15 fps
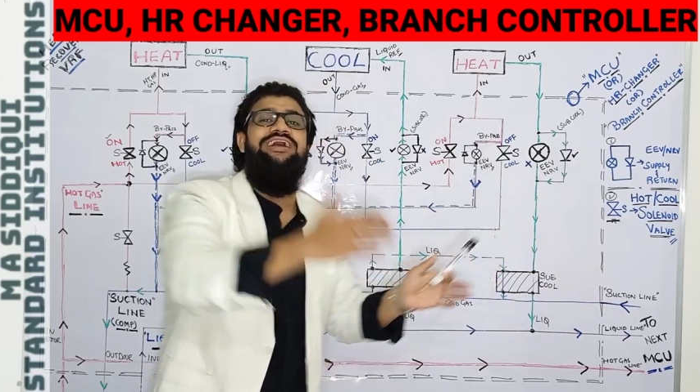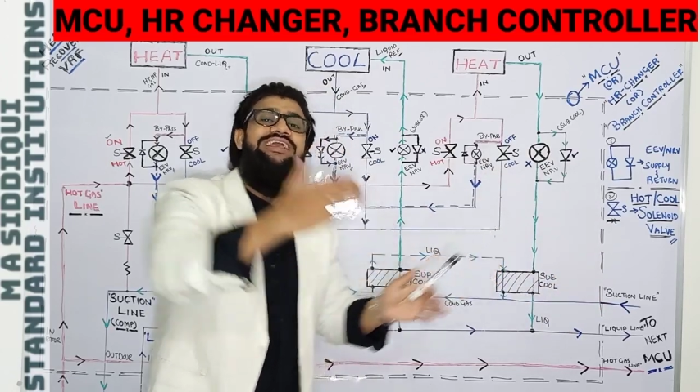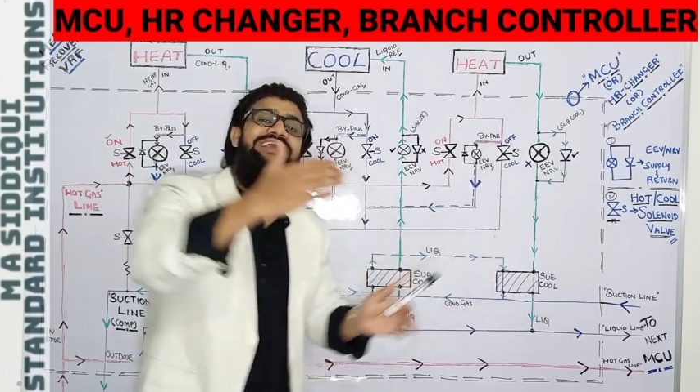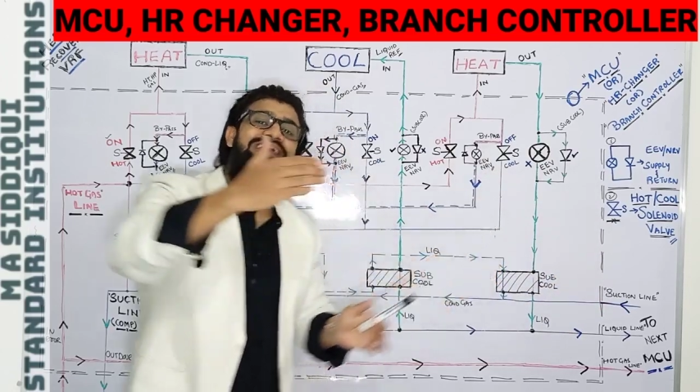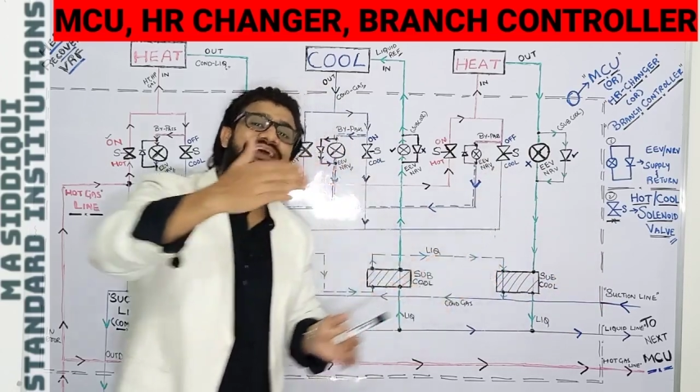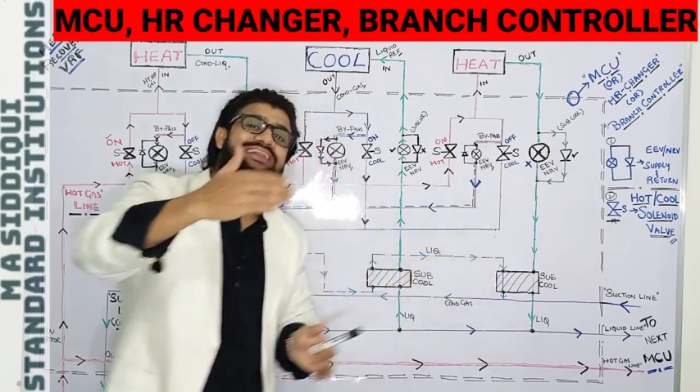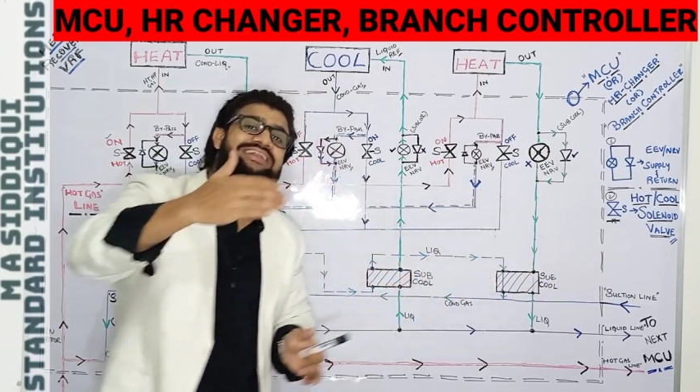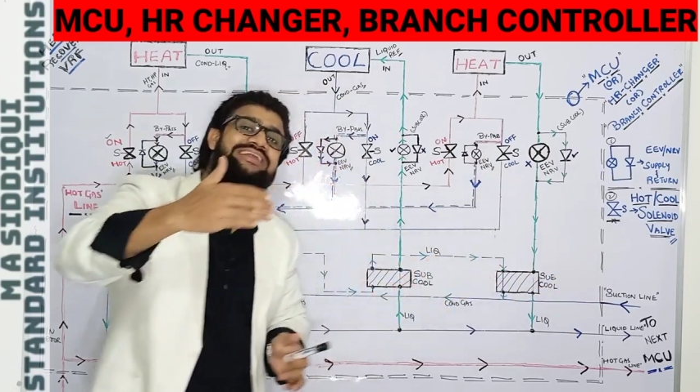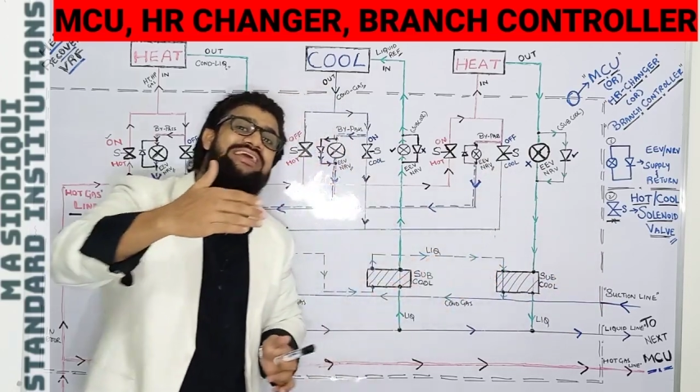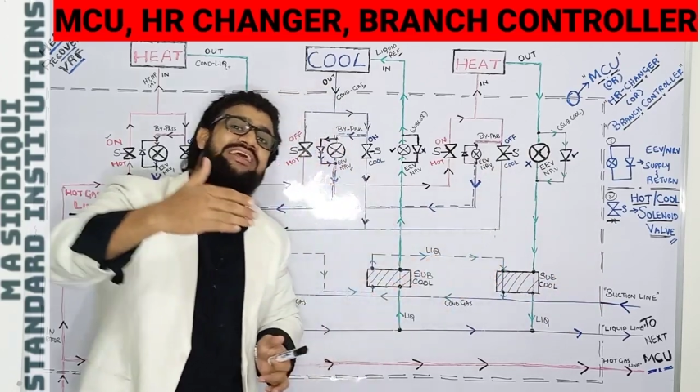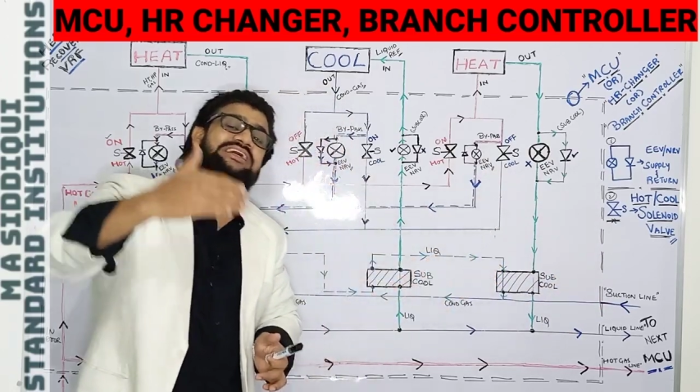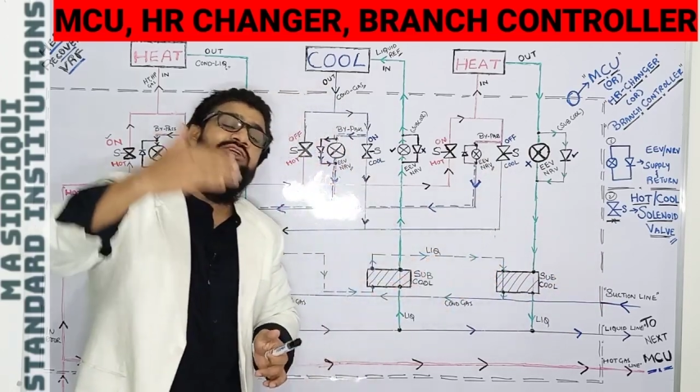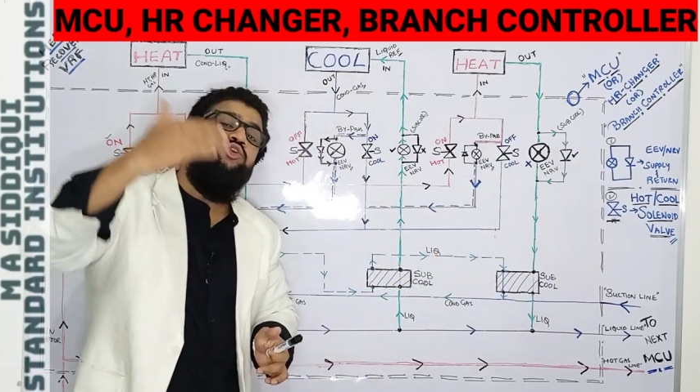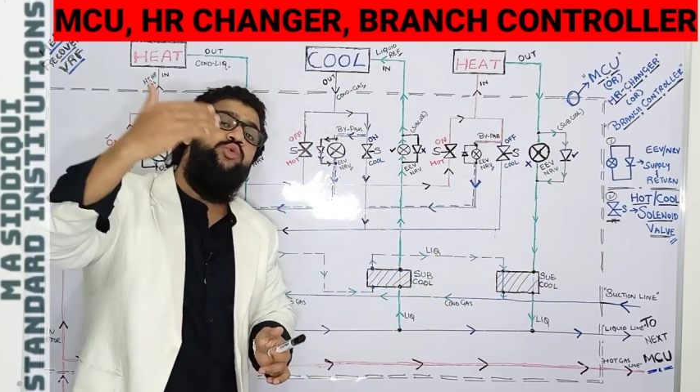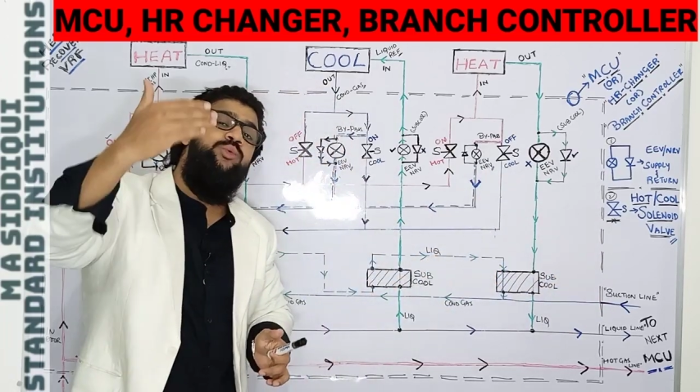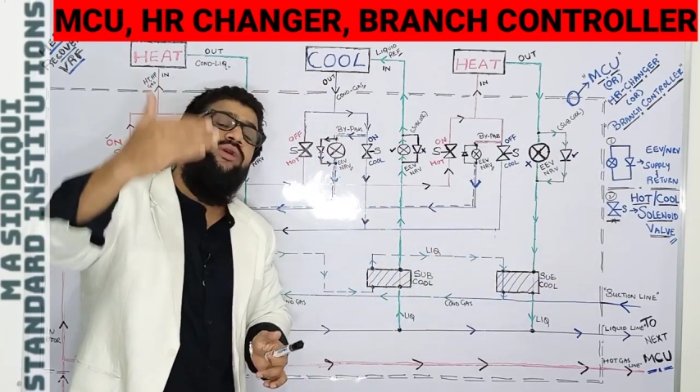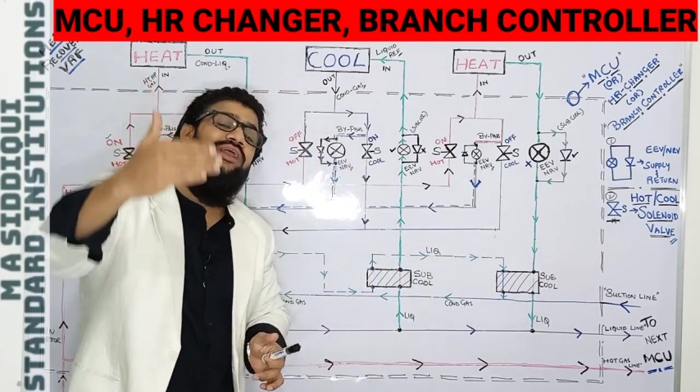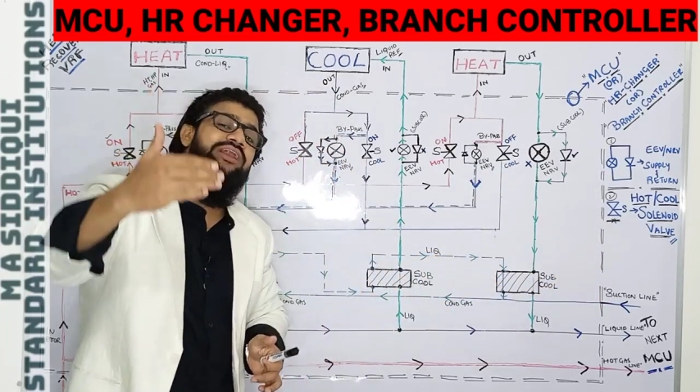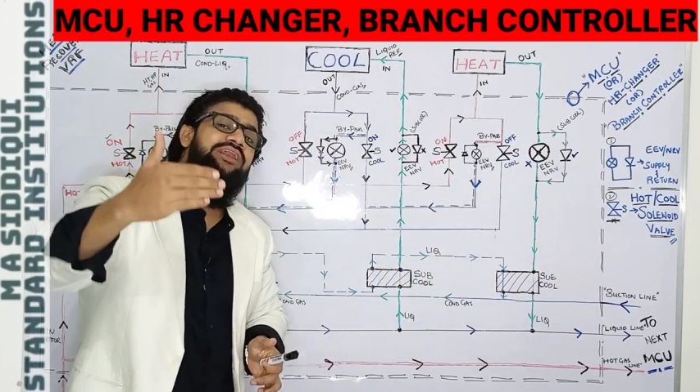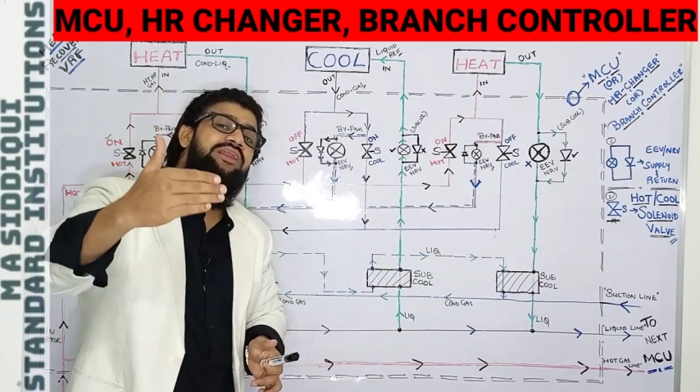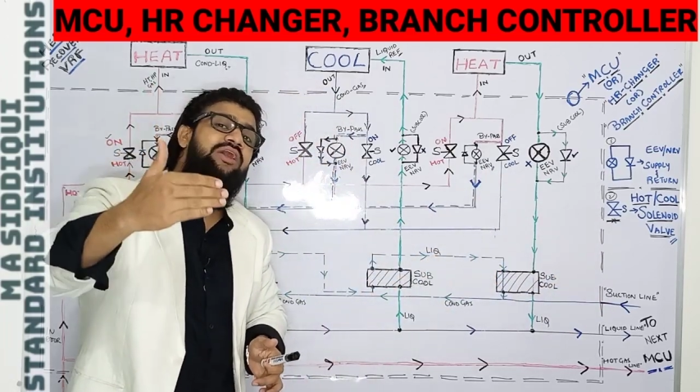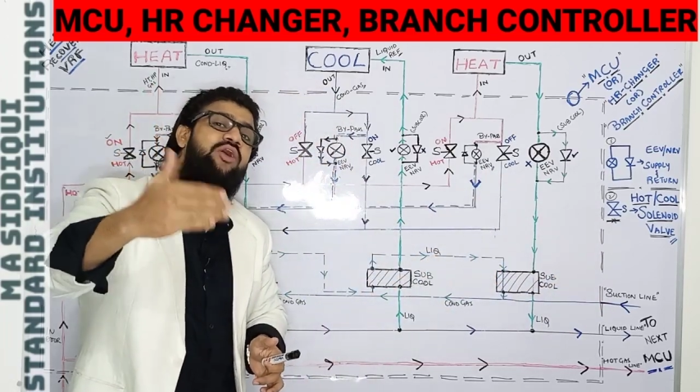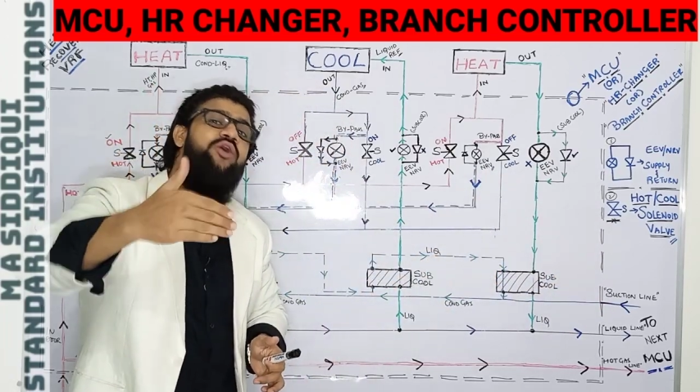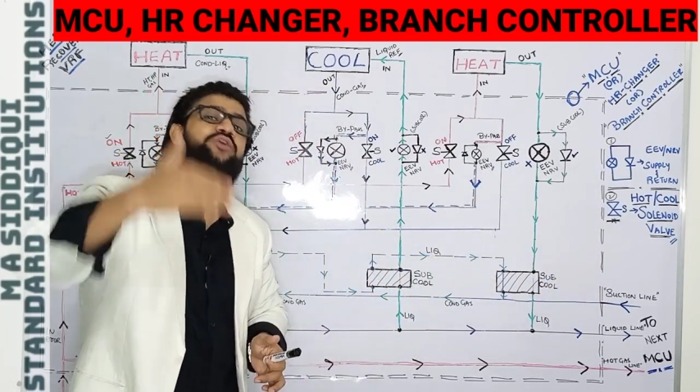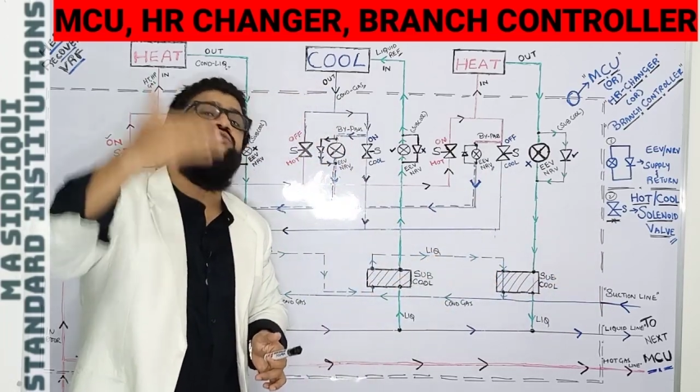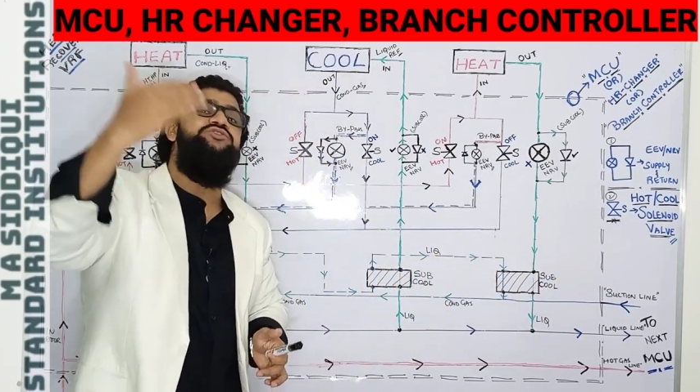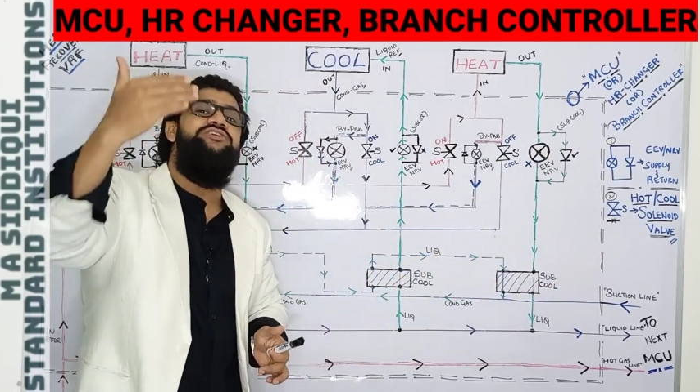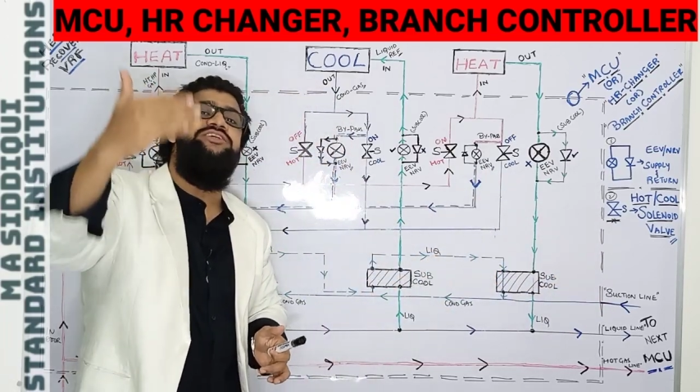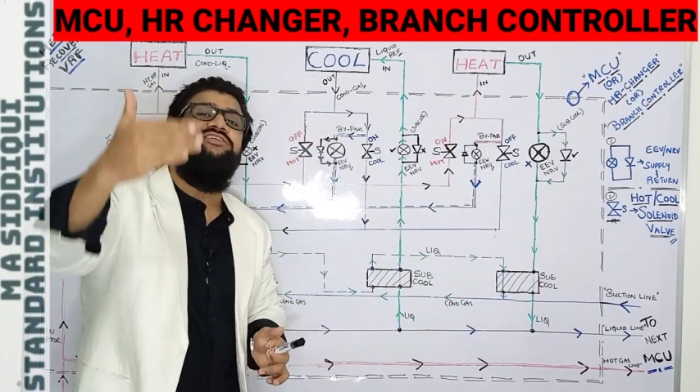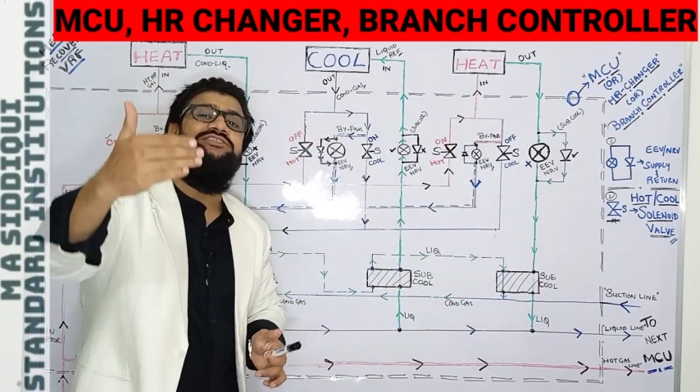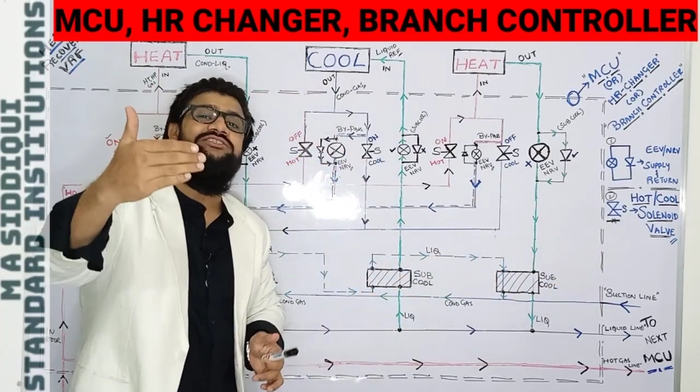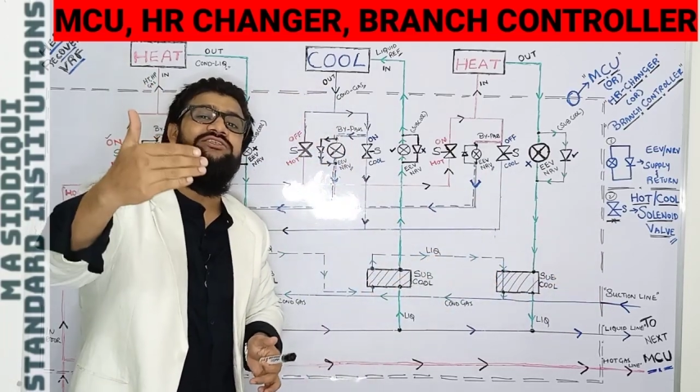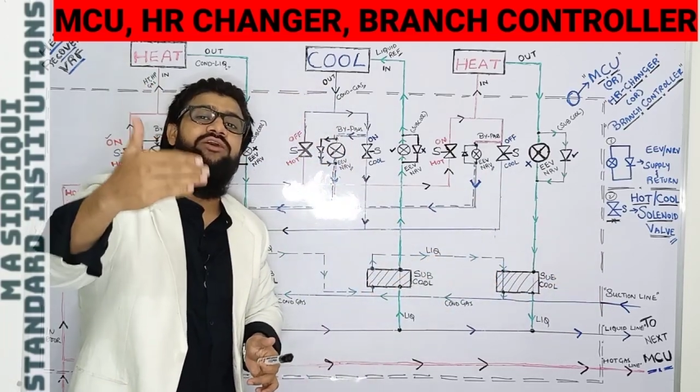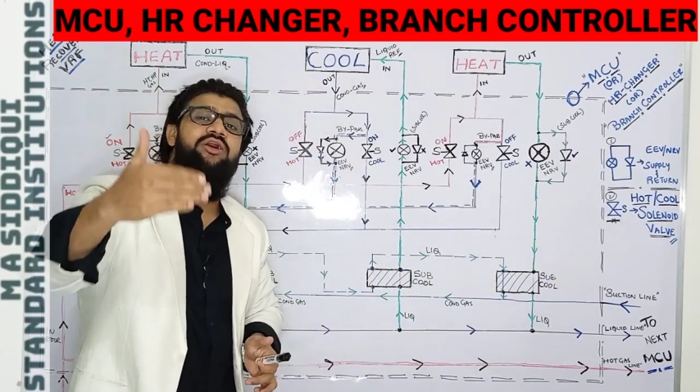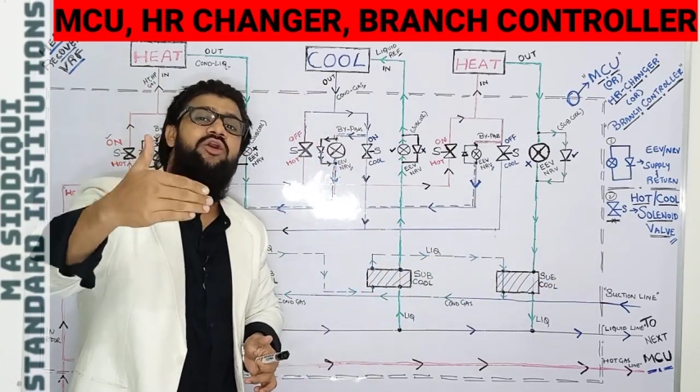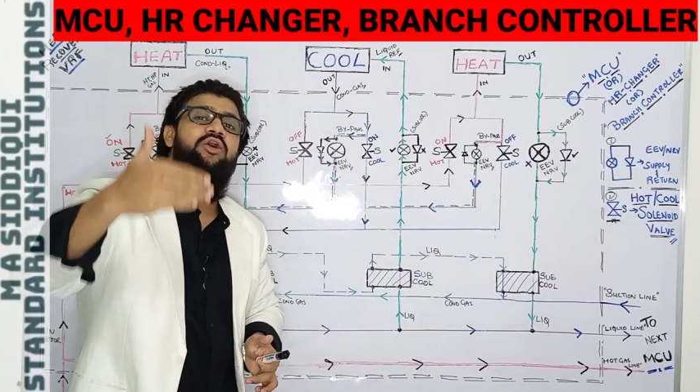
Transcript: again 12 or 6